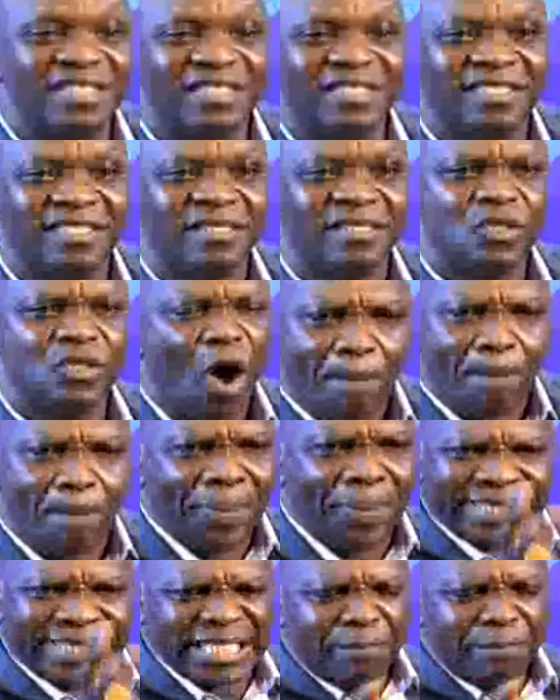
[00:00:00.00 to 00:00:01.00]
Don't
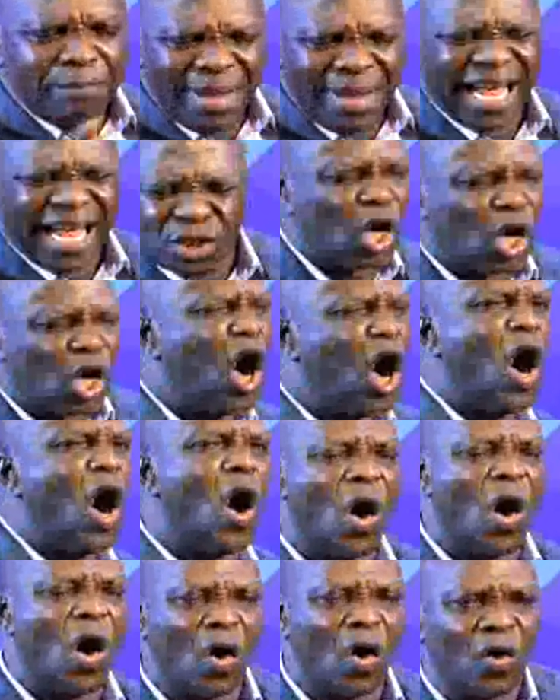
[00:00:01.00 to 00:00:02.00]
pity me at
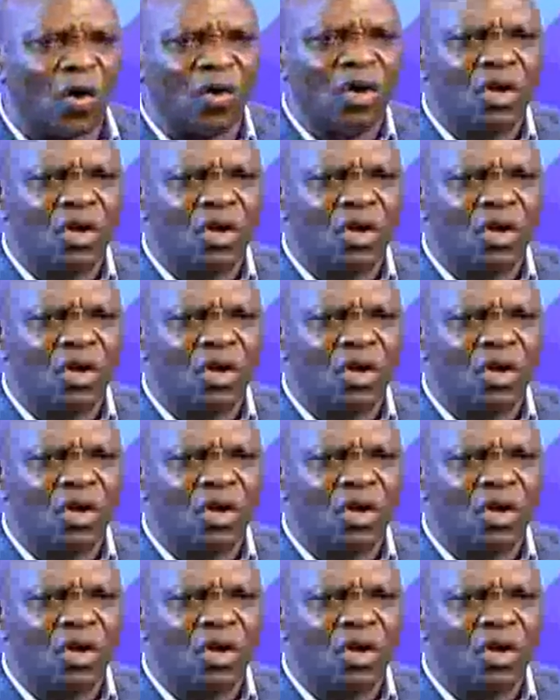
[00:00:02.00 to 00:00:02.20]
all. You